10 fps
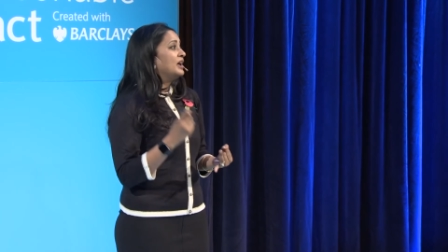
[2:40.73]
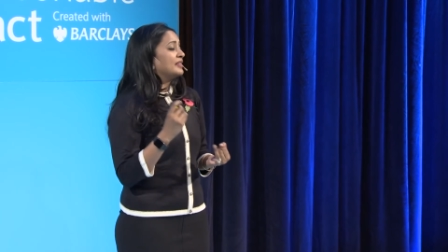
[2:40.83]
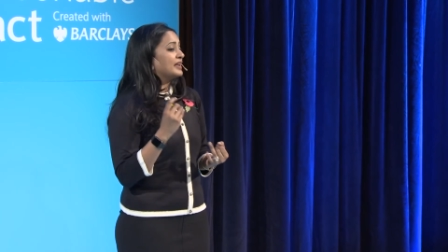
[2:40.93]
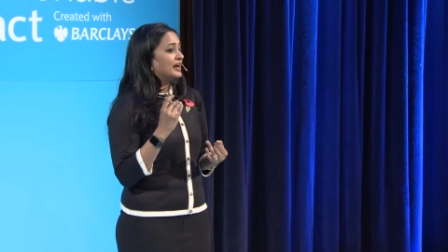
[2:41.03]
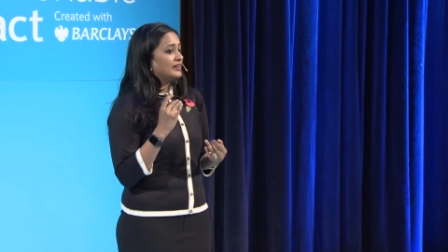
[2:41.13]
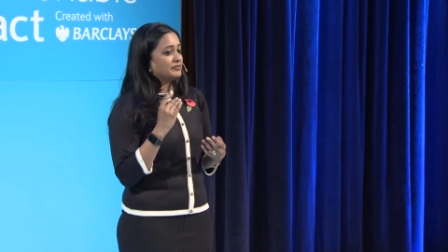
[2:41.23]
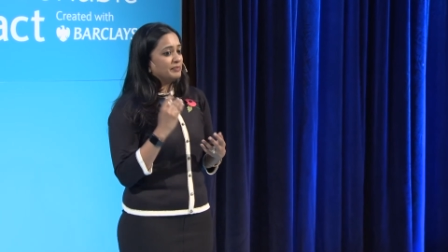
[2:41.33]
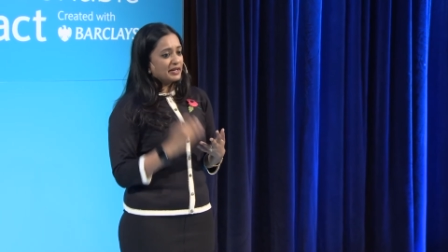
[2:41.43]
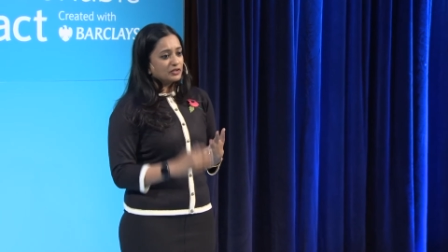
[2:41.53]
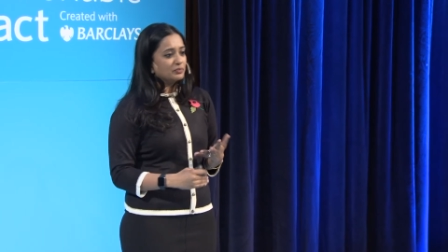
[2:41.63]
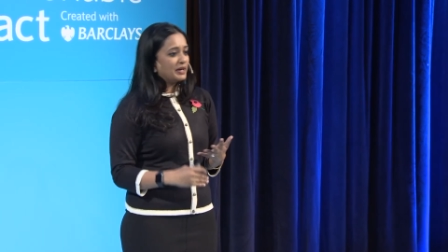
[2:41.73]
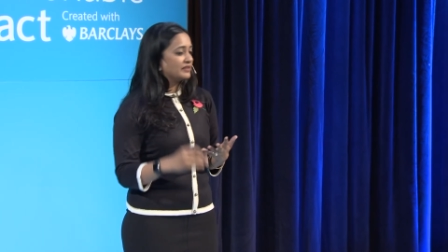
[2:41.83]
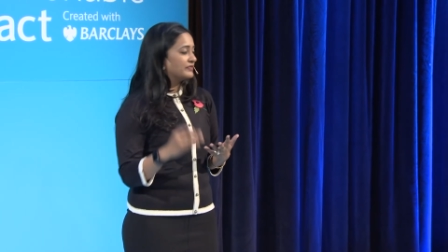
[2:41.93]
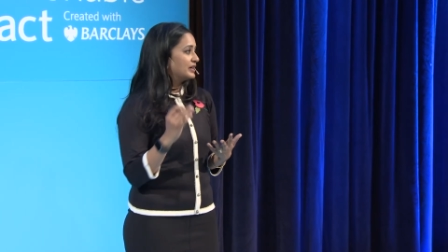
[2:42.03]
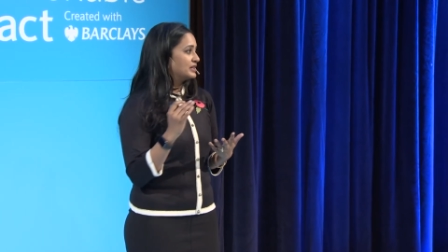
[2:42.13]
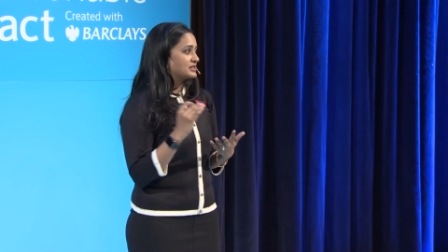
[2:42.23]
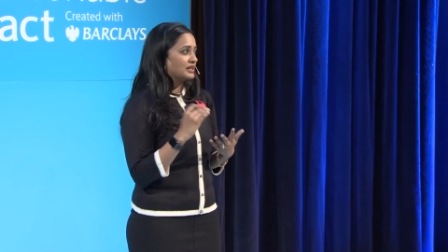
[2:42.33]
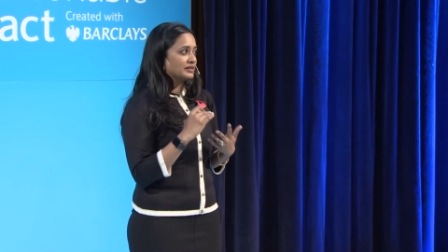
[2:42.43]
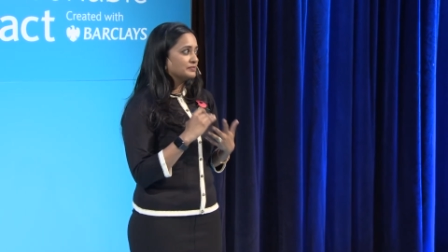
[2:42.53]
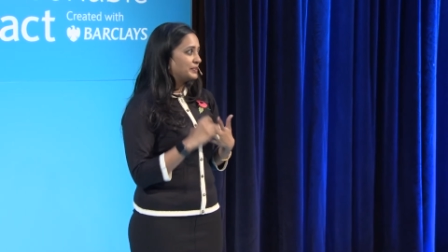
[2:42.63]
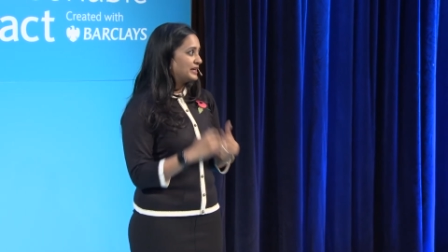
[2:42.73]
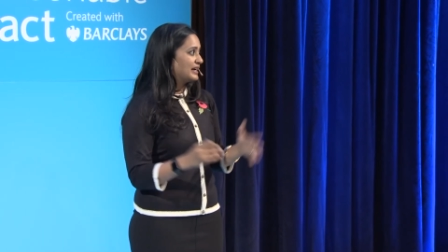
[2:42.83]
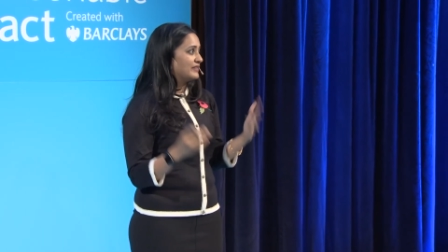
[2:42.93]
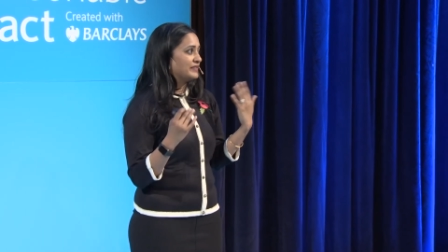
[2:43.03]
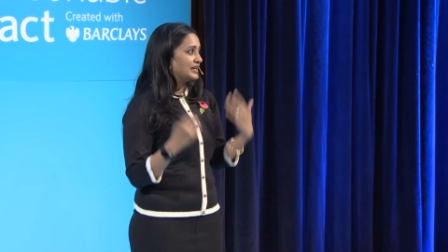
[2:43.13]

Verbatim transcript: they have medical benefits like P F,